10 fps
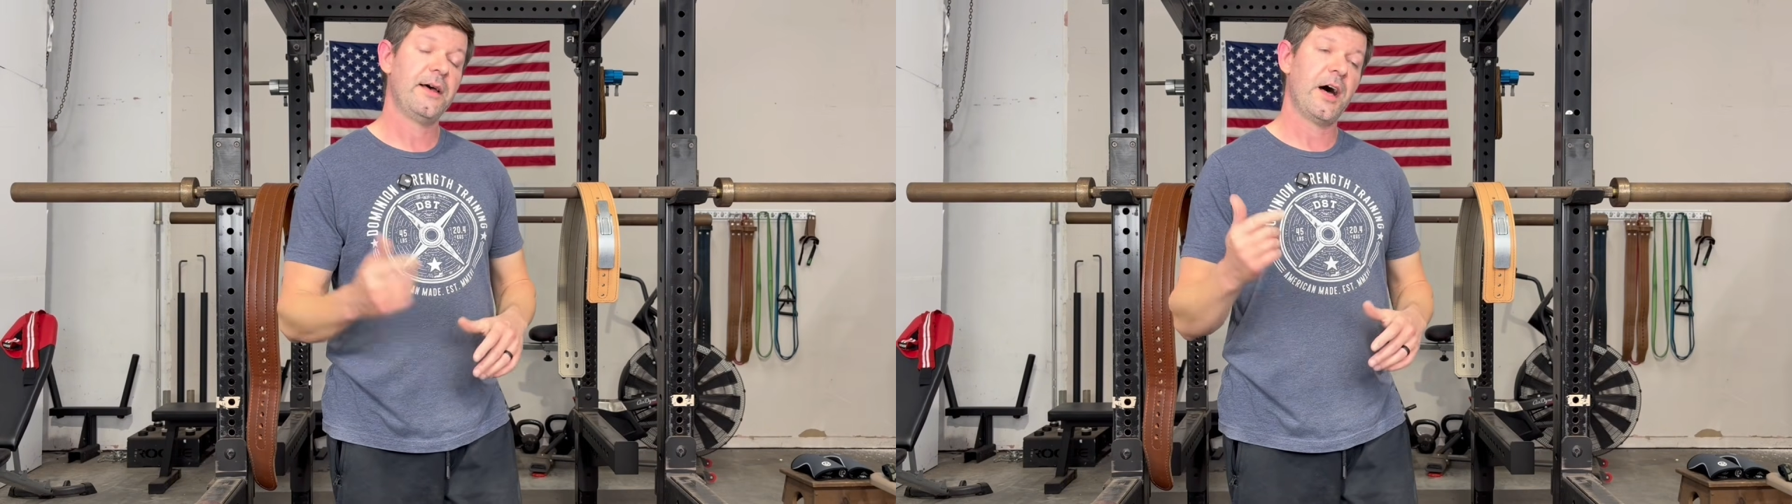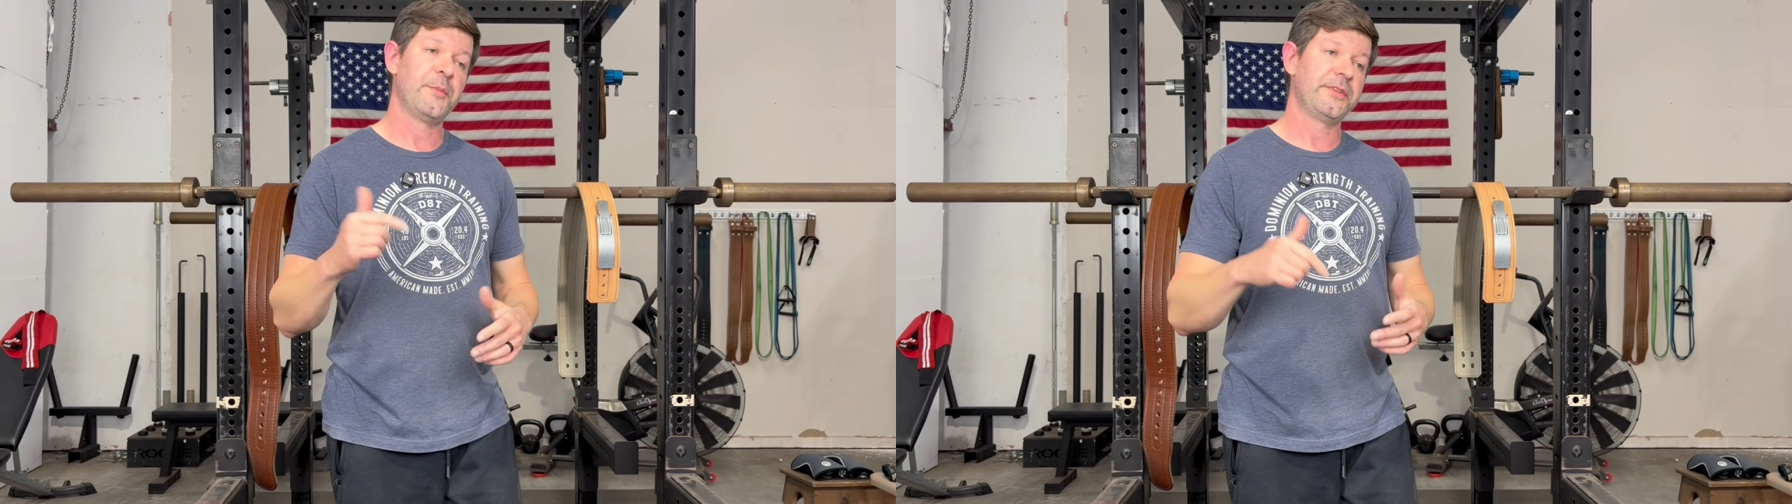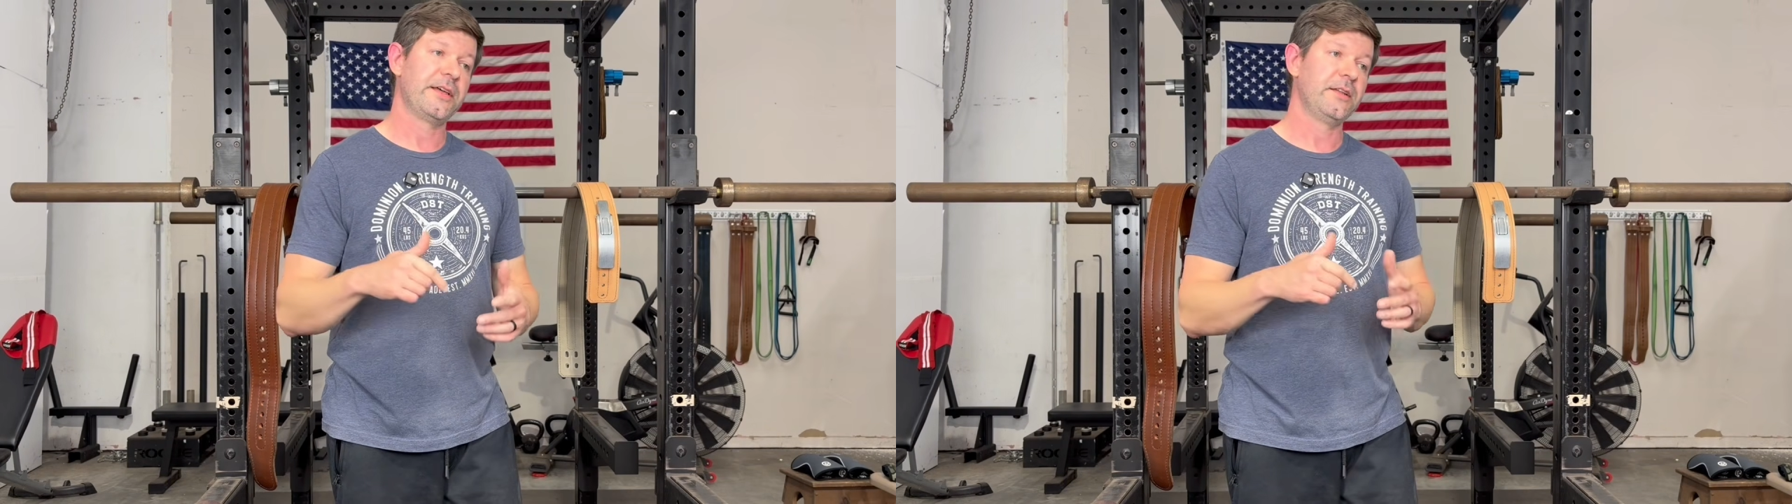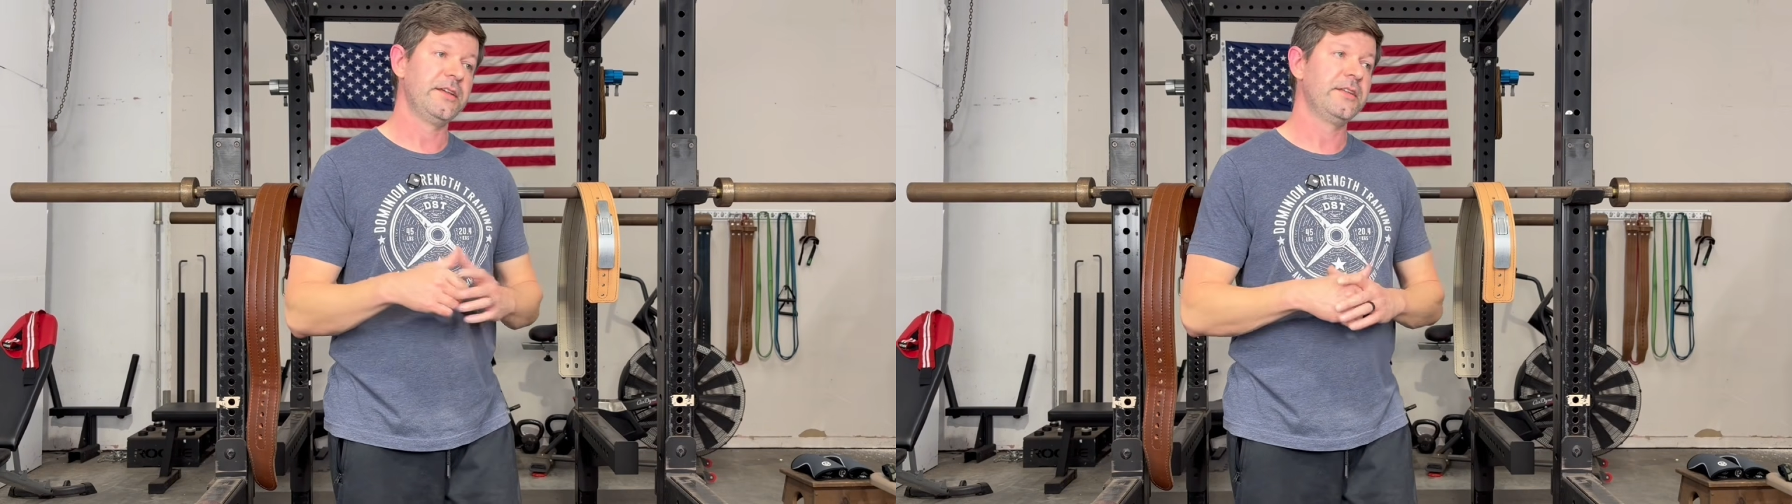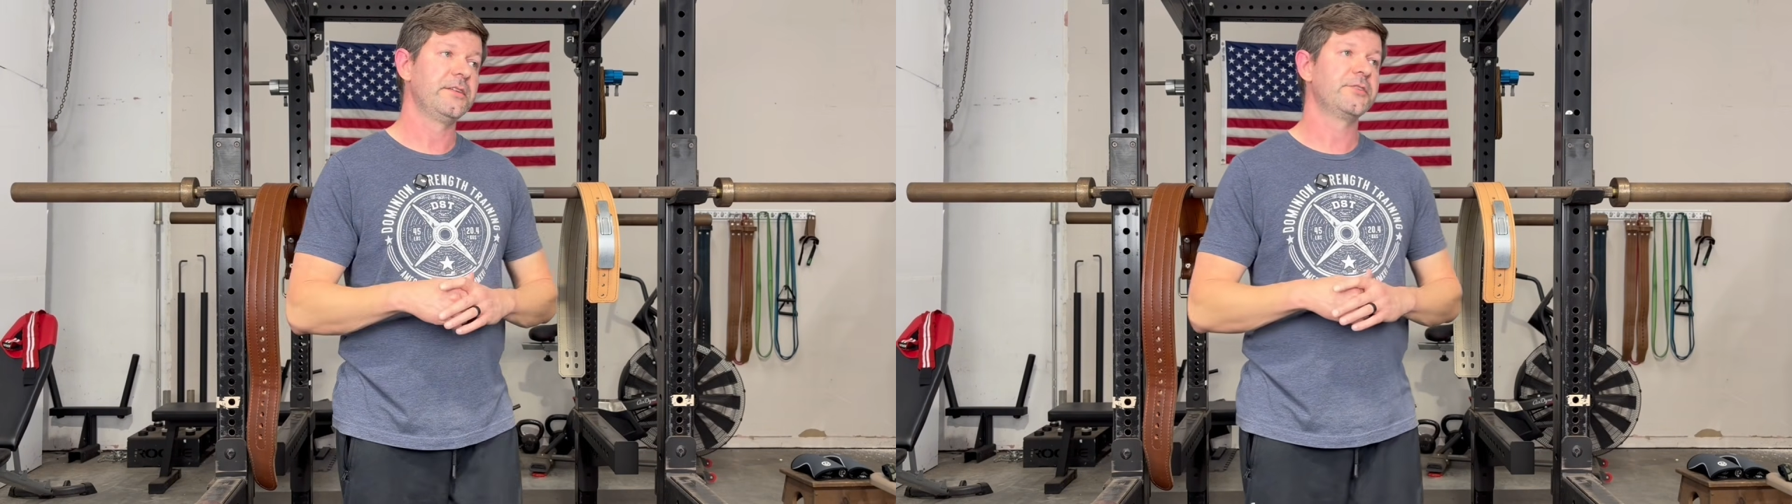I'll put that
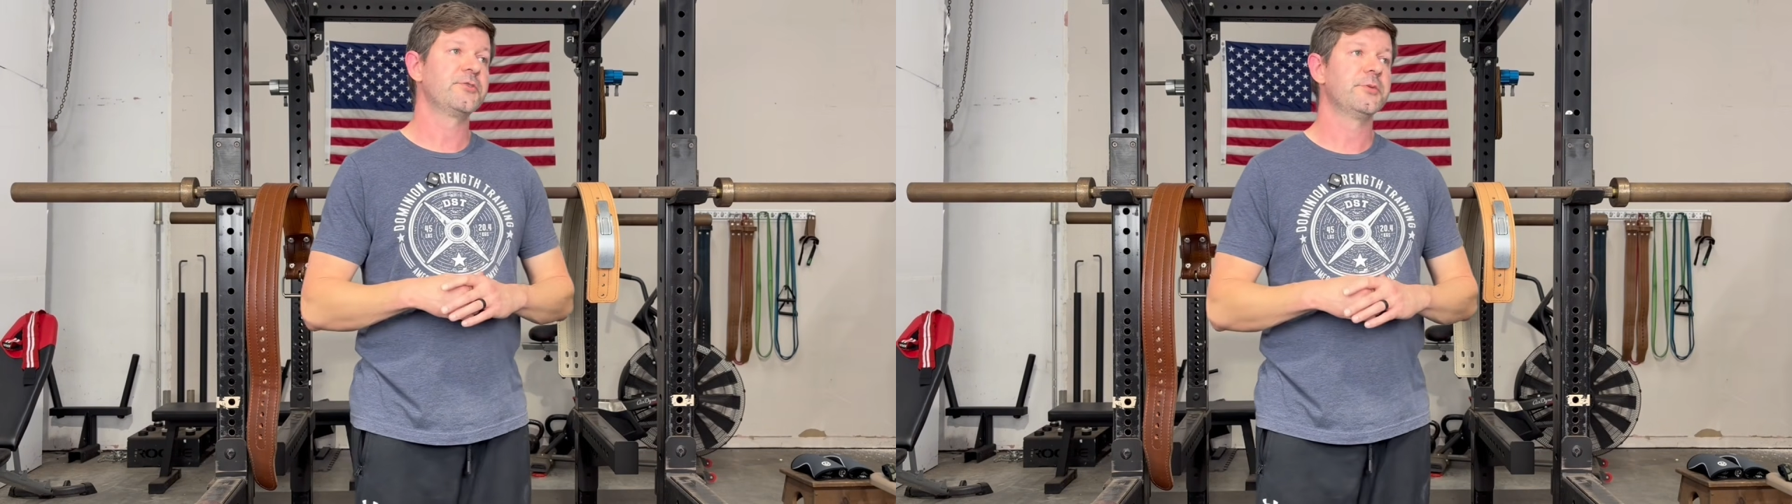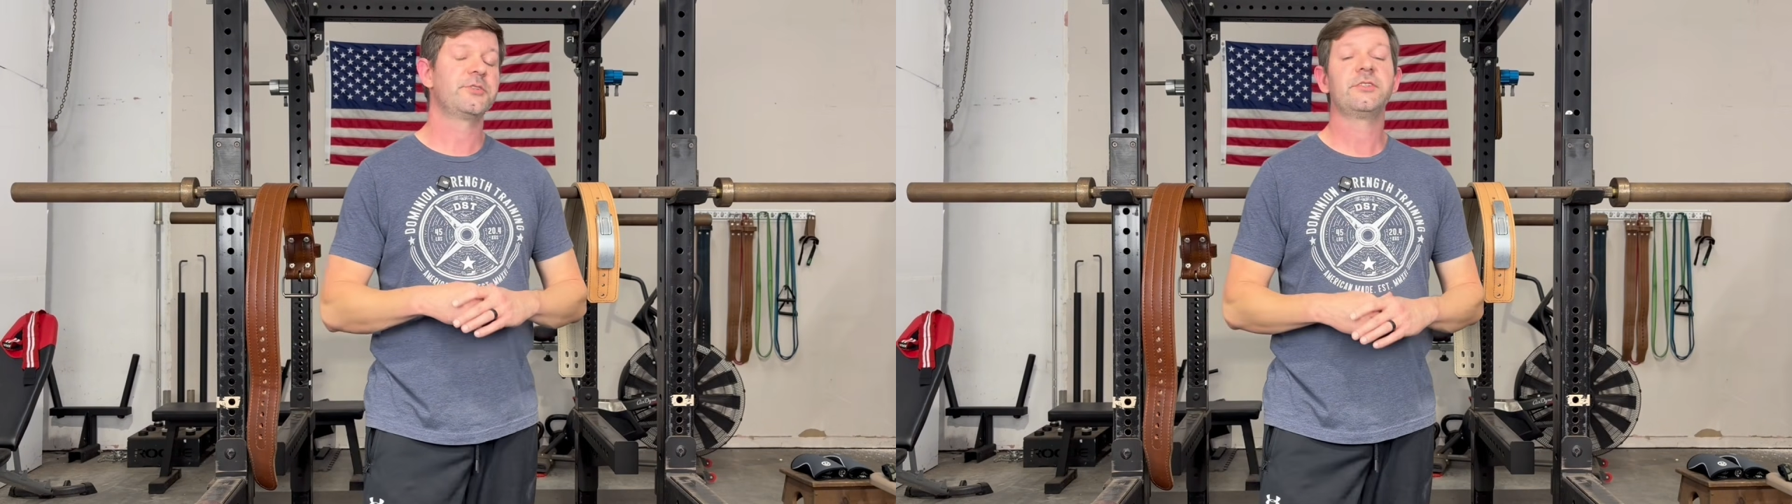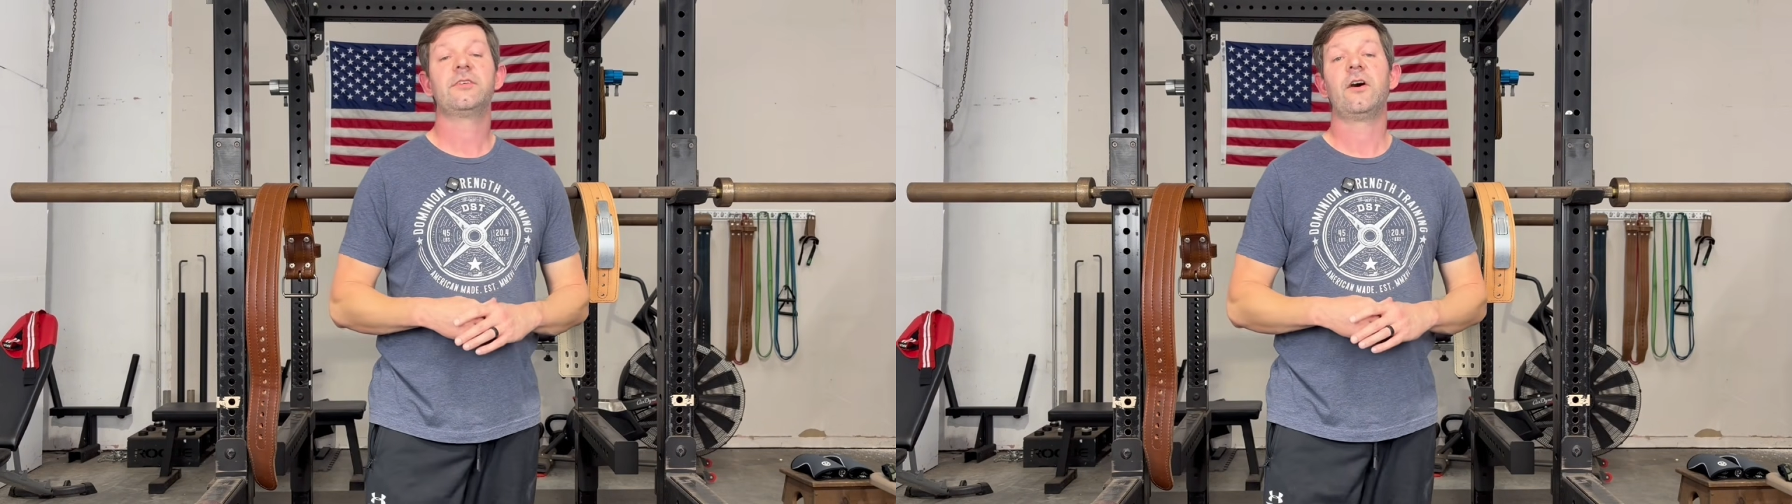link in the description.